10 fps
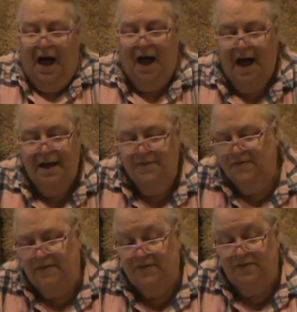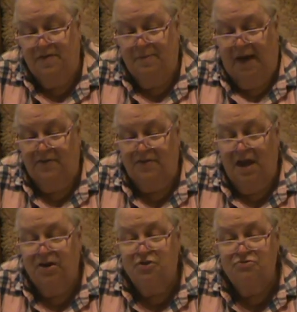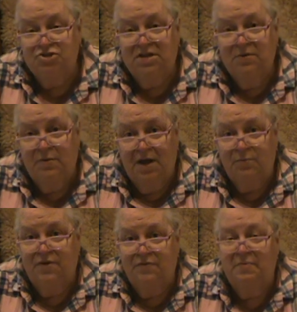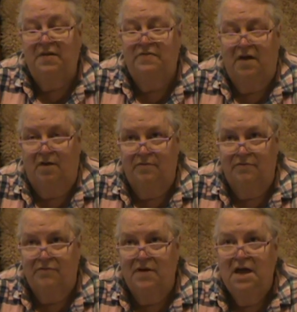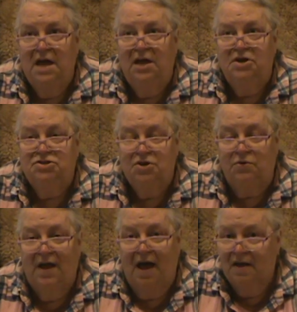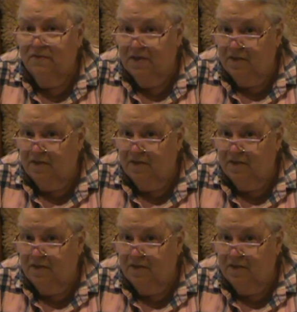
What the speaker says: I have said this in the past. I usually, when I read for myself, don't ask